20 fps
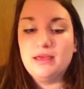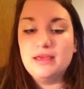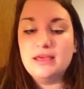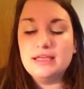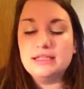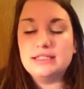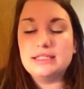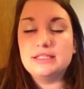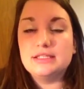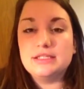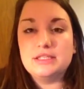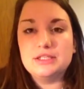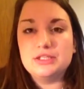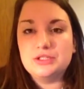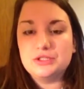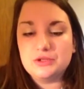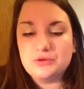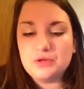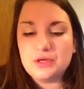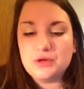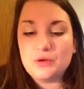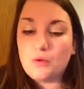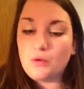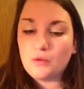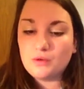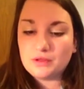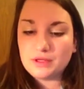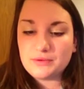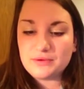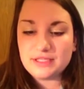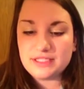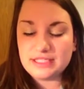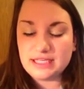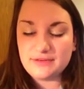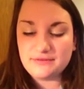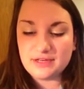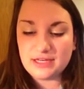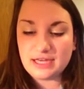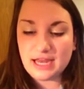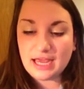Since the student only
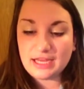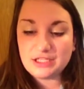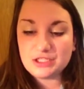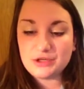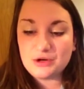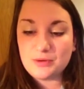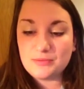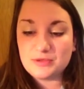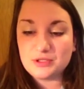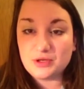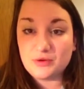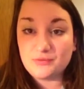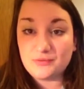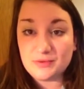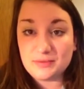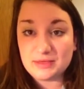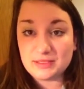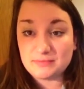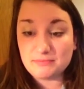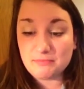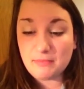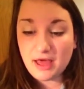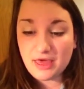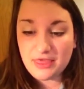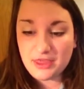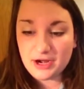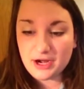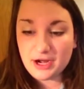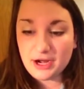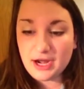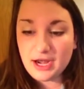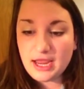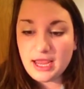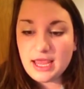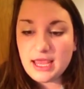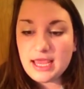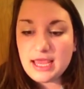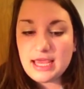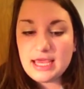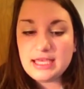received an X chromosome from his
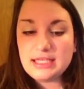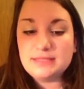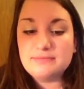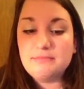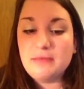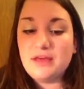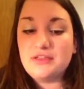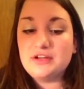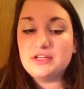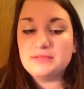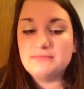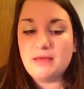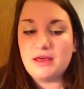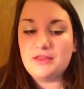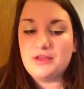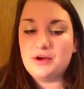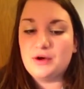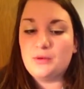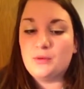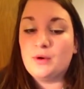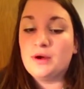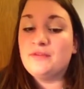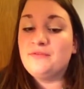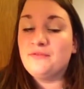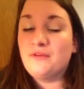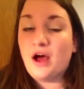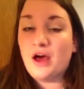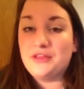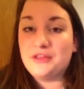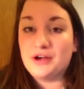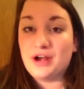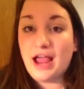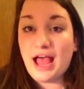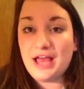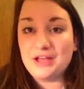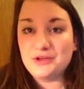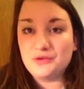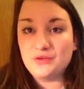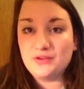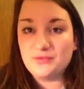mother's mother or father
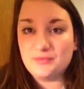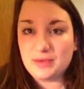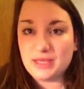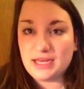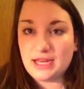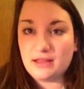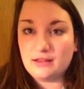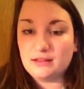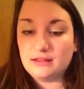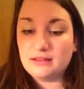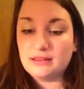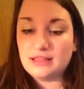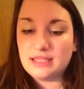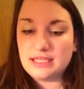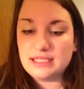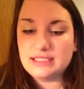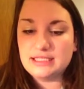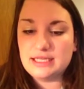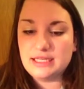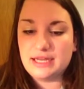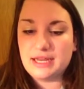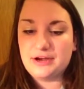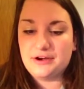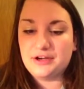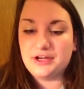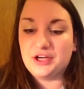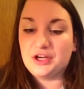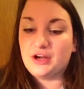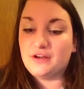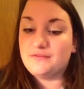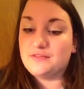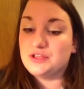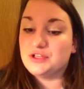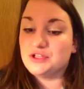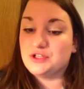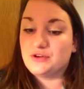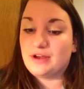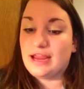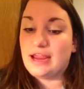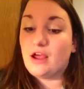had to have been at least a carrier of the
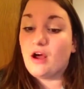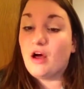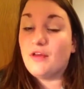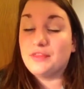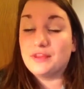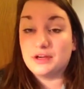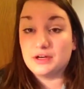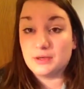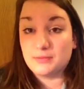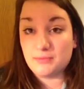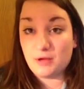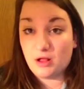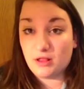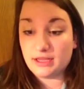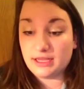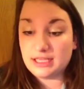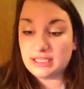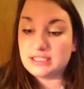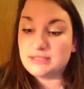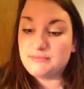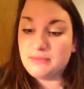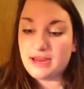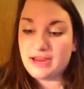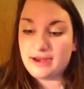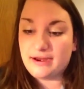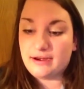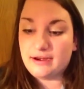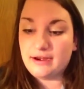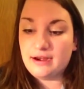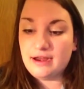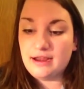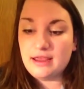trait on their homologous pair.